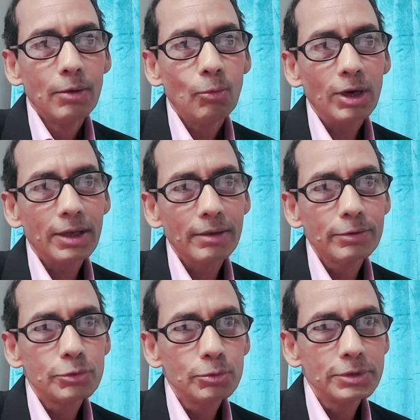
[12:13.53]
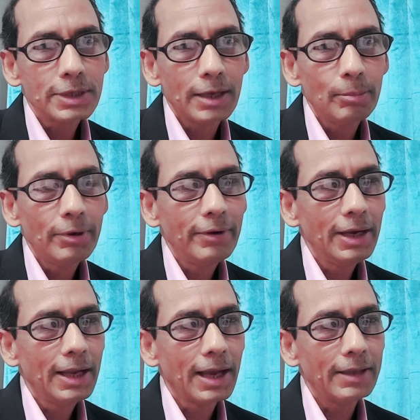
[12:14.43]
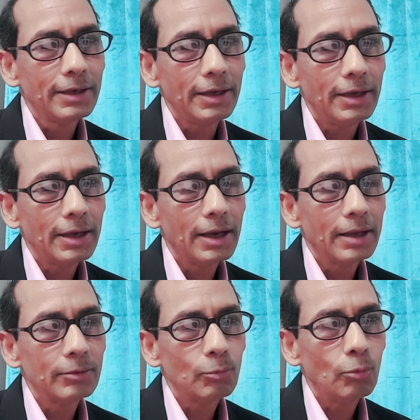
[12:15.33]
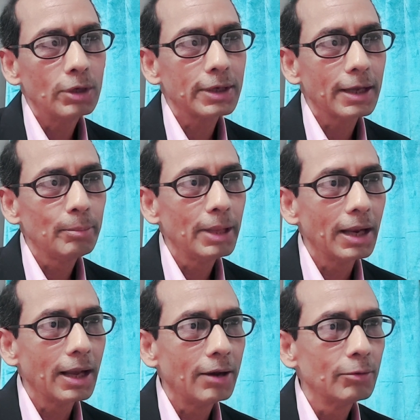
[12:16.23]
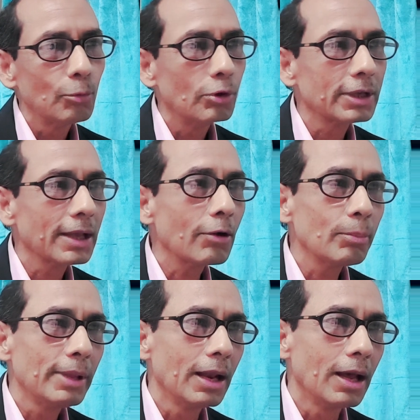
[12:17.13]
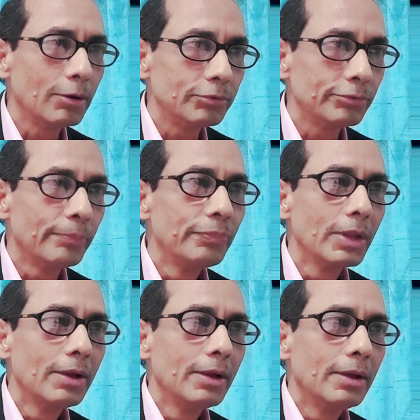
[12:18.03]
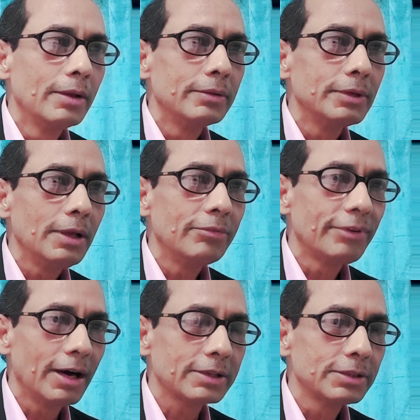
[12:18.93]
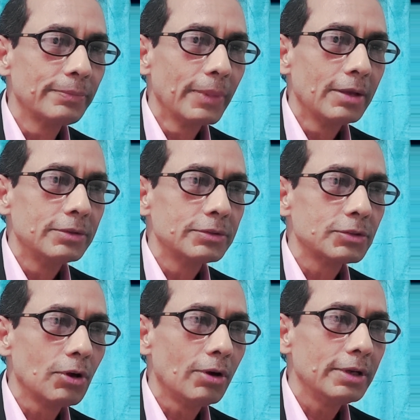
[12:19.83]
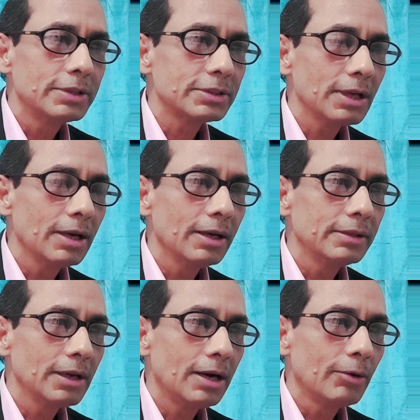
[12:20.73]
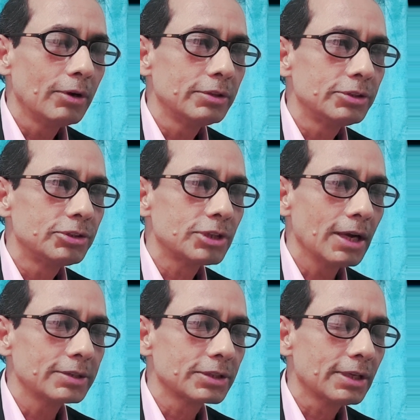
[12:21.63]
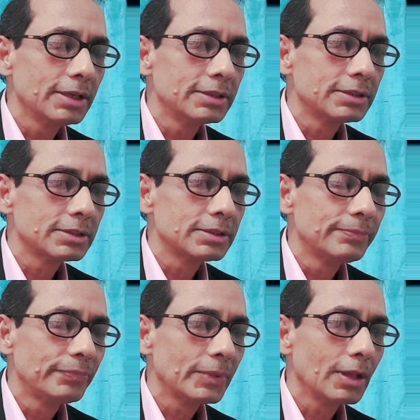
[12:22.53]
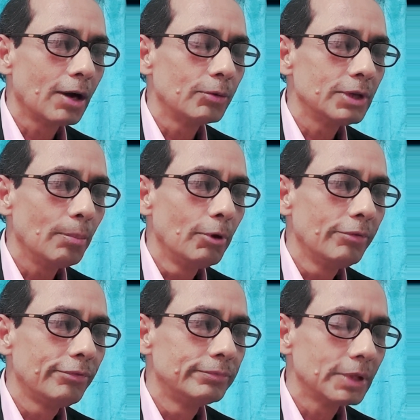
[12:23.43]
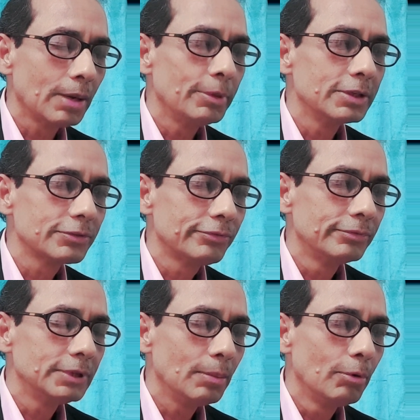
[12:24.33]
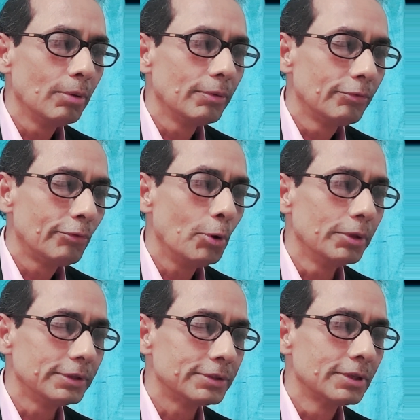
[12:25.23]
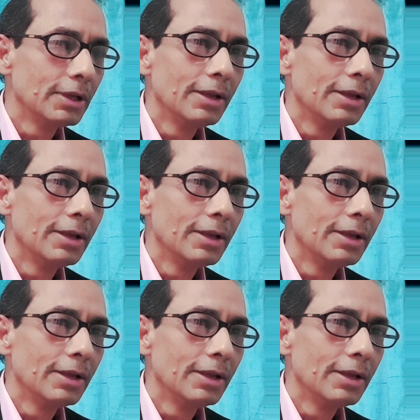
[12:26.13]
what kind of tools can be really handy, and what can be allowed, what cannot be allowed, in fact. So it's our task is now it's double fold.